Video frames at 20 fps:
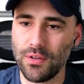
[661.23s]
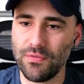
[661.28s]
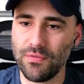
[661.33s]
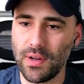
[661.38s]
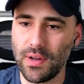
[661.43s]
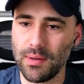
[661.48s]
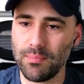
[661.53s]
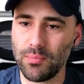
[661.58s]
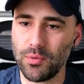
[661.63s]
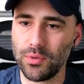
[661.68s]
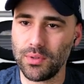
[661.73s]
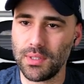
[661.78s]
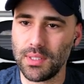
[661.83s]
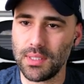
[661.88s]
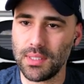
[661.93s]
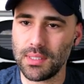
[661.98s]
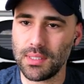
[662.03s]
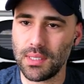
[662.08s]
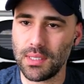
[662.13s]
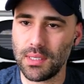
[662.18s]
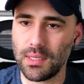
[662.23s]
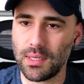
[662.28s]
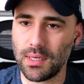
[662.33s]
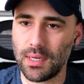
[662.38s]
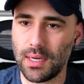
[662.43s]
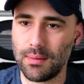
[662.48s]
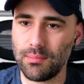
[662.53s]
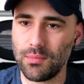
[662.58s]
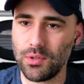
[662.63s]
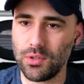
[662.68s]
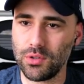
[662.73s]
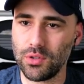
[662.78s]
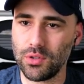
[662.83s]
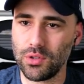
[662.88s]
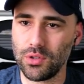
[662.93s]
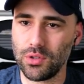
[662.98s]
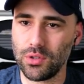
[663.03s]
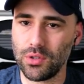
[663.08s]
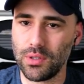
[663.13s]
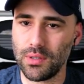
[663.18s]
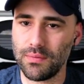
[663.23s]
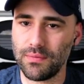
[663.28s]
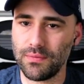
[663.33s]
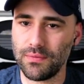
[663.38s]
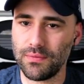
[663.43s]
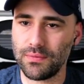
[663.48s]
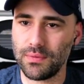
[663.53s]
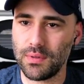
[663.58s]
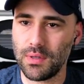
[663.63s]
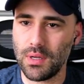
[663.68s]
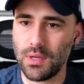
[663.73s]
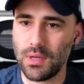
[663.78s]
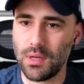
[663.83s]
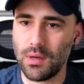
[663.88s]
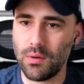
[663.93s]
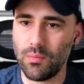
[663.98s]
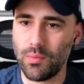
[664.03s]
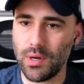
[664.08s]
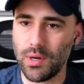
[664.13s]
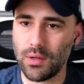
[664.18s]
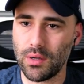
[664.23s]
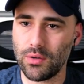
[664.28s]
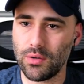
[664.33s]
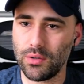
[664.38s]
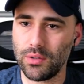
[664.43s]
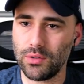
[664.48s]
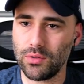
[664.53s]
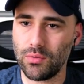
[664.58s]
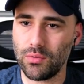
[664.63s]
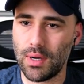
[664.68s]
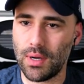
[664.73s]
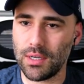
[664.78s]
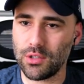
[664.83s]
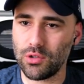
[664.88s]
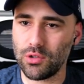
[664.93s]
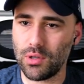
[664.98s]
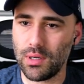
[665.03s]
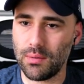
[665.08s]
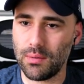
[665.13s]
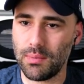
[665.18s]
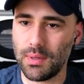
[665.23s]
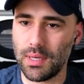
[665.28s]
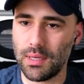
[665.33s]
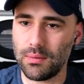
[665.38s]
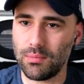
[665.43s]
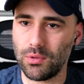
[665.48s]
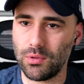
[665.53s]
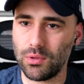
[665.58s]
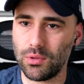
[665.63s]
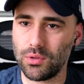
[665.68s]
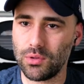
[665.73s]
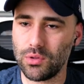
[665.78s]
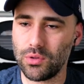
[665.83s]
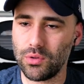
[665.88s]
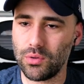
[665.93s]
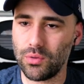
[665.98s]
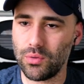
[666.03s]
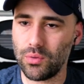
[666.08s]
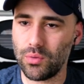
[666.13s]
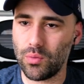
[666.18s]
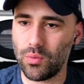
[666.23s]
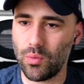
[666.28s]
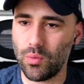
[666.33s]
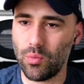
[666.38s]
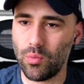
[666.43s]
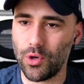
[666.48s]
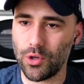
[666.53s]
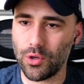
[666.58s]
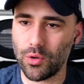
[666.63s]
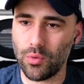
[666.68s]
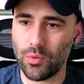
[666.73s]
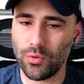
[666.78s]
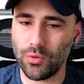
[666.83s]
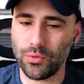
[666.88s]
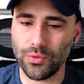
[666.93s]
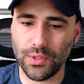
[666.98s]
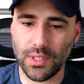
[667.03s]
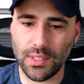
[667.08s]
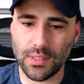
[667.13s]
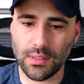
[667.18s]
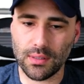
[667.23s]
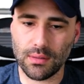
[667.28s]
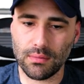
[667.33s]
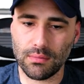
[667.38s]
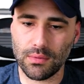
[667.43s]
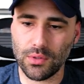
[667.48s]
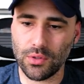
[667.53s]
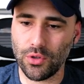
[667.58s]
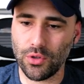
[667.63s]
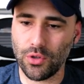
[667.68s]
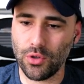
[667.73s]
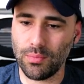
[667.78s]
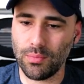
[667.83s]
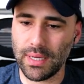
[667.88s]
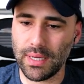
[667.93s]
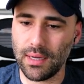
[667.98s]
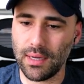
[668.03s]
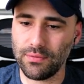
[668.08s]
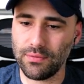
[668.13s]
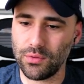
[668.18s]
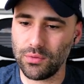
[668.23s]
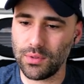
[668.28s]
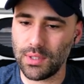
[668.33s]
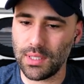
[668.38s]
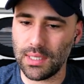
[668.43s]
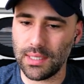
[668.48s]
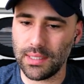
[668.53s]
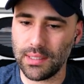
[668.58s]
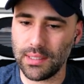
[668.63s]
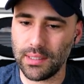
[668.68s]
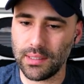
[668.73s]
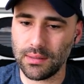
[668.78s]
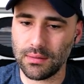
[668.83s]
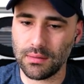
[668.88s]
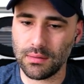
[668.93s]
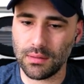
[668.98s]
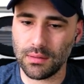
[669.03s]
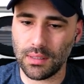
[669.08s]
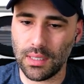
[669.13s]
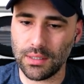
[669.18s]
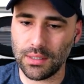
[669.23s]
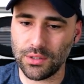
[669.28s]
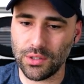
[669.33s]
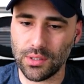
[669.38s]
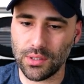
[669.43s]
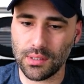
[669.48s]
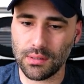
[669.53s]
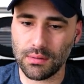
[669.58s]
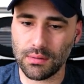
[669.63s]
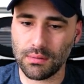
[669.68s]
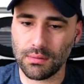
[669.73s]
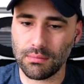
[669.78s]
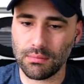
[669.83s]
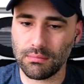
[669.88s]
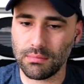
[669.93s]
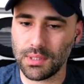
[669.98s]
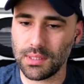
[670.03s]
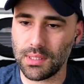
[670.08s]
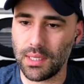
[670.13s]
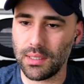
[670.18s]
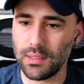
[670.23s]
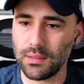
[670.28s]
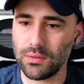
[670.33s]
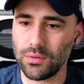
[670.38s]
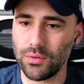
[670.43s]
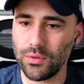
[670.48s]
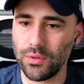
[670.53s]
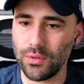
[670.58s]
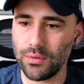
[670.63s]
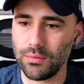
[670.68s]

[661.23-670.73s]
I put this here, I'm not sure if we are going to actually be able to work on this, so you might have to delete it. I'll just say it to you.